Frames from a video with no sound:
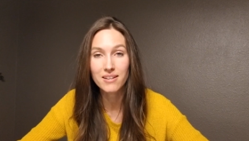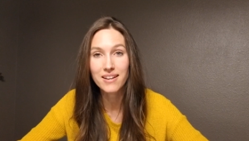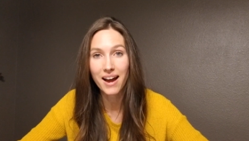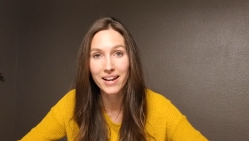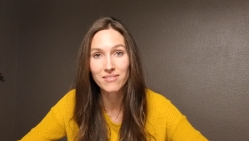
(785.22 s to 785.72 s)

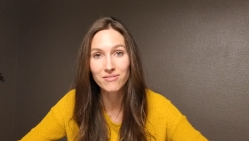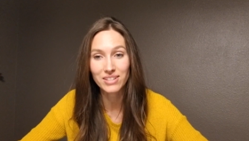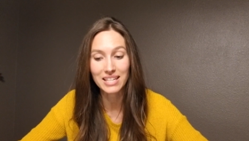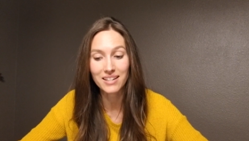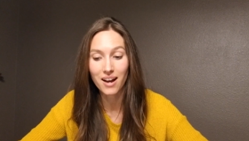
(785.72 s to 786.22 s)
9
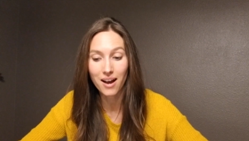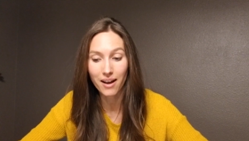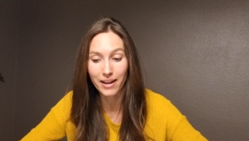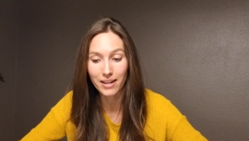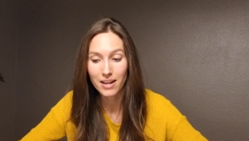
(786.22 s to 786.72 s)
feet
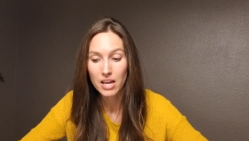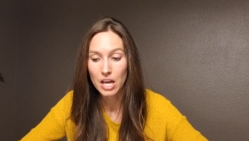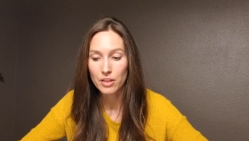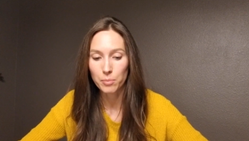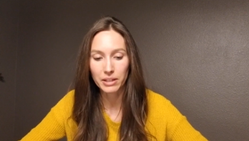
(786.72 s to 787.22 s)
high.
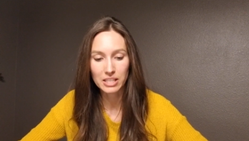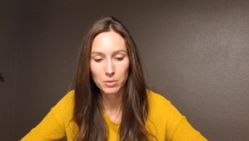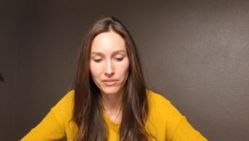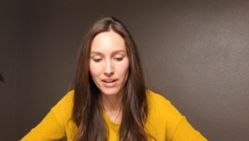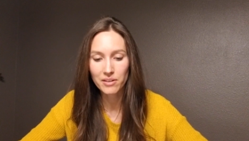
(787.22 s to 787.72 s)
The plates
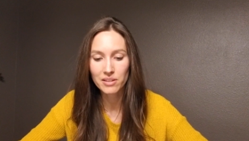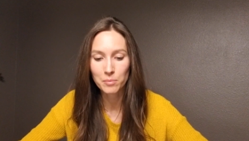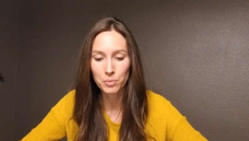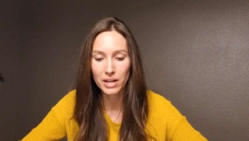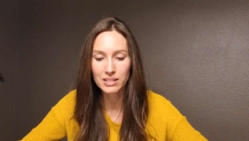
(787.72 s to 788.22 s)
were found on the
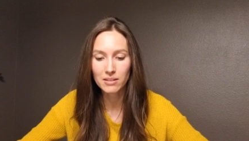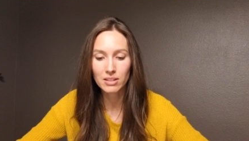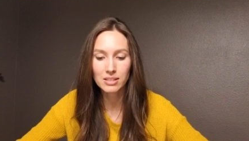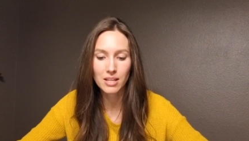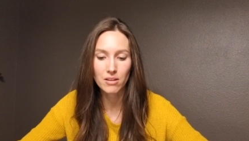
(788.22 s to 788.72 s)
breast of
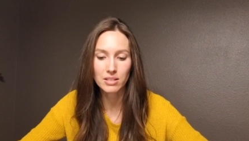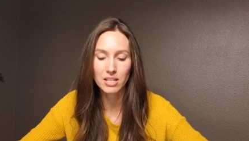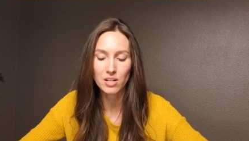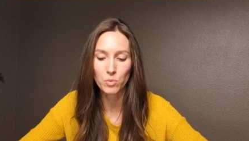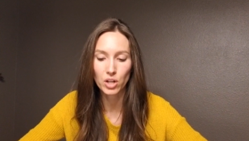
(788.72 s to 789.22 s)
the
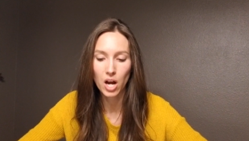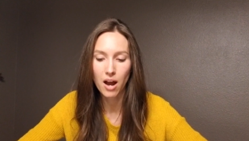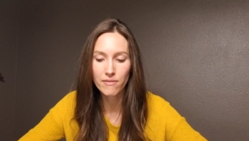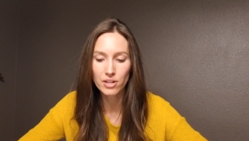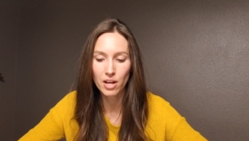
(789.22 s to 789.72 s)
skeleton and were
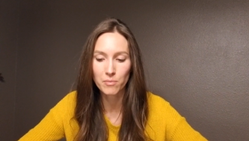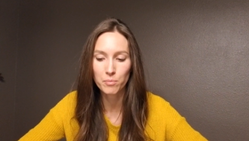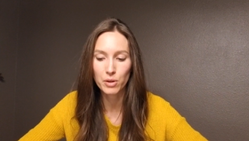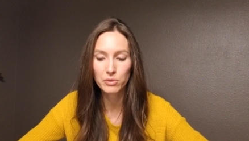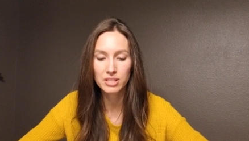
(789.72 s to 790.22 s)
covered on
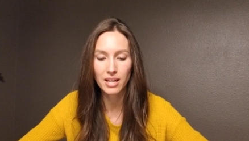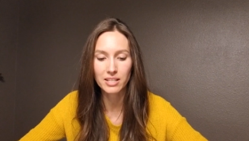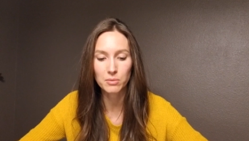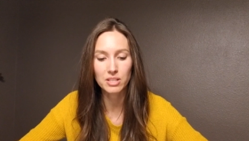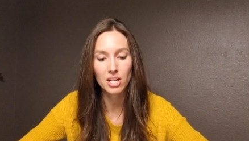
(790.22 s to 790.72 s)
both
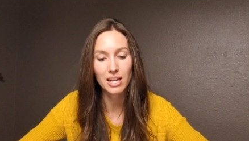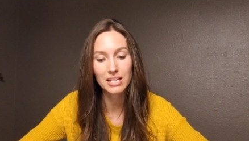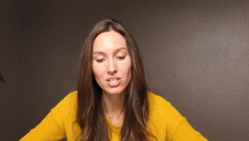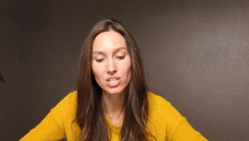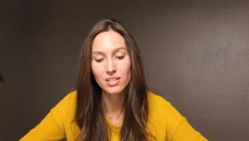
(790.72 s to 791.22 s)
sides with
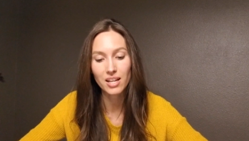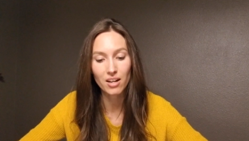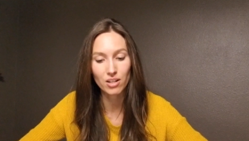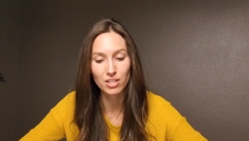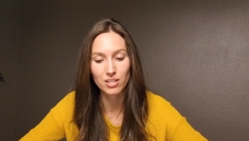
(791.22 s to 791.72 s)
ancient
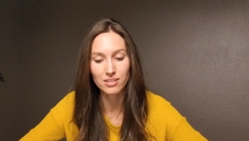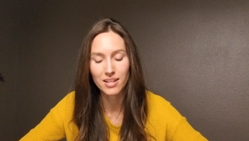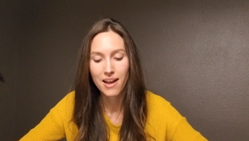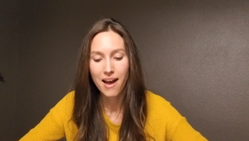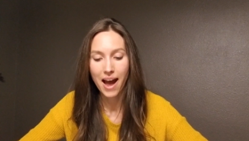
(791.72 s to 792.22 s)
characters.
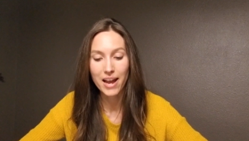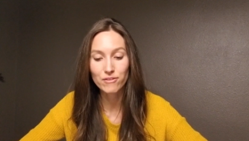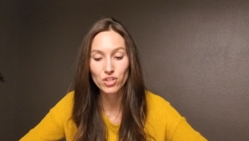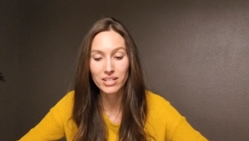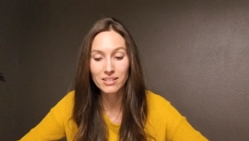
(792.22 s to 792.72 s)
I have
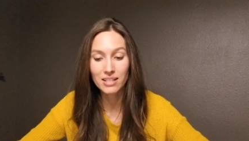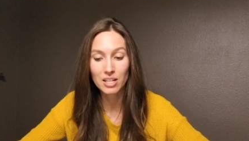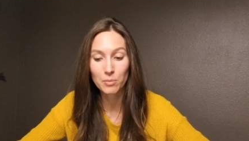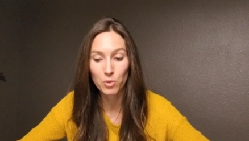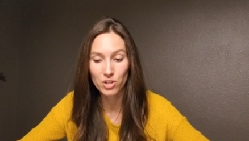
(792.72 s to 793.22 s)

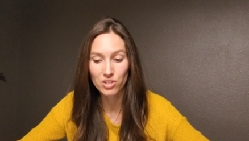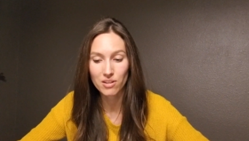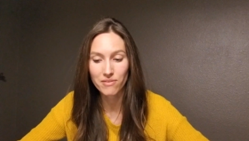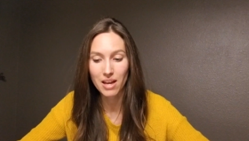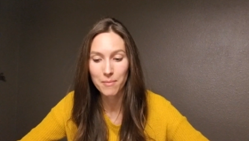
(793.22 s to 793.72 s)
translated a
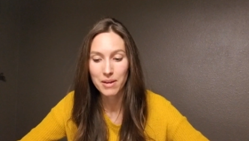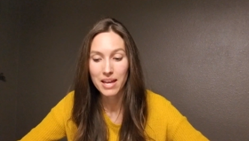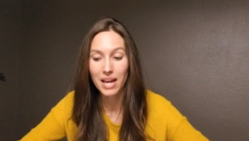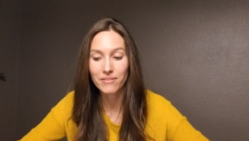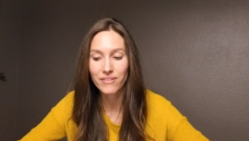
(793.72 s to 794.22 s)
portion of them
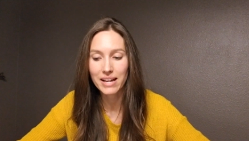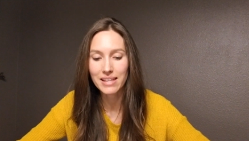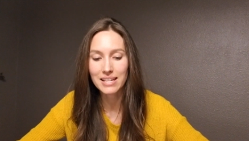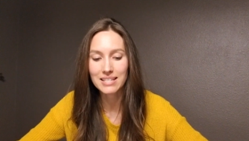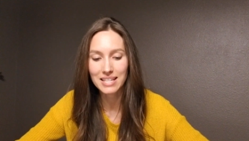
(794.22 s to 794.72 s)
and find
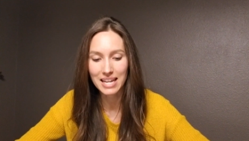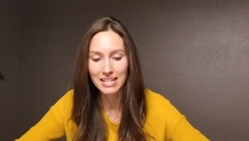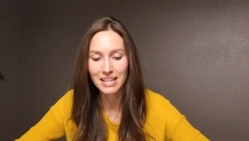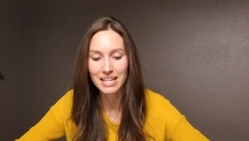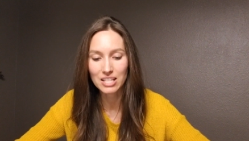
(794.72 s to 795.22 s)
they
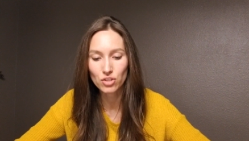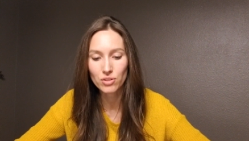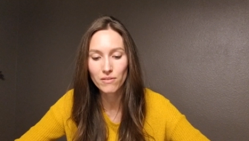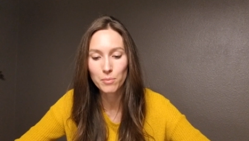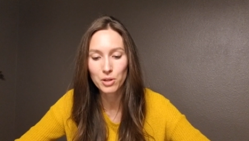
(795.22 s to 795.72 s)
contain the
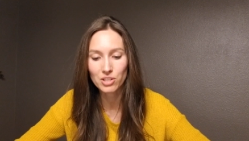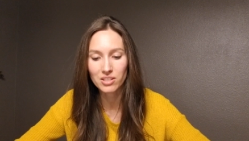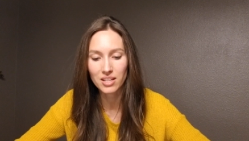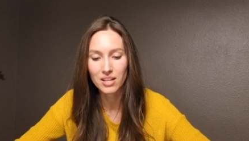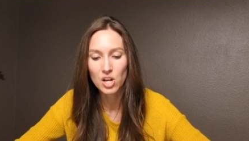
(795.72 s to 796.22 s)
history of the
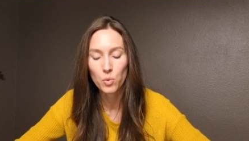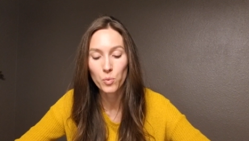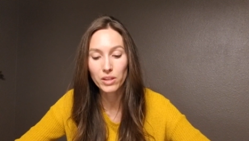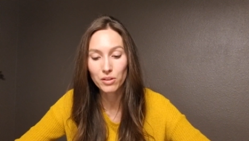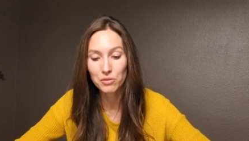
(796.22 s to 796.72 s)
person
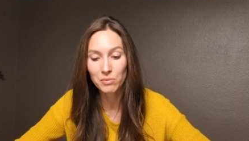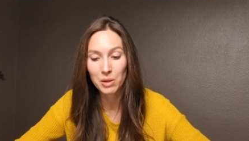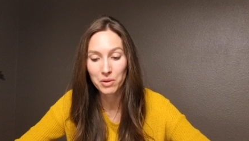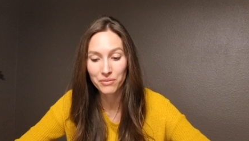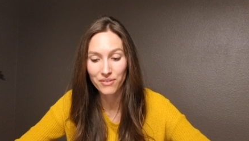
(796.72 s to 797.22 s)
with whom
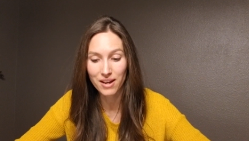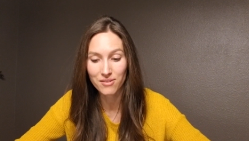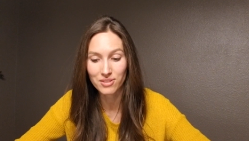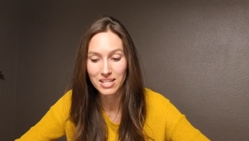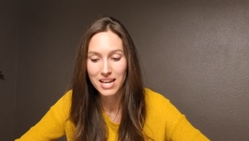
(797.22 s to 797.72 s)
they were
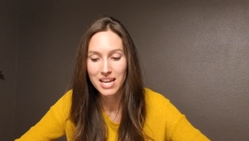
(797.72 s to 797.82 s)
found.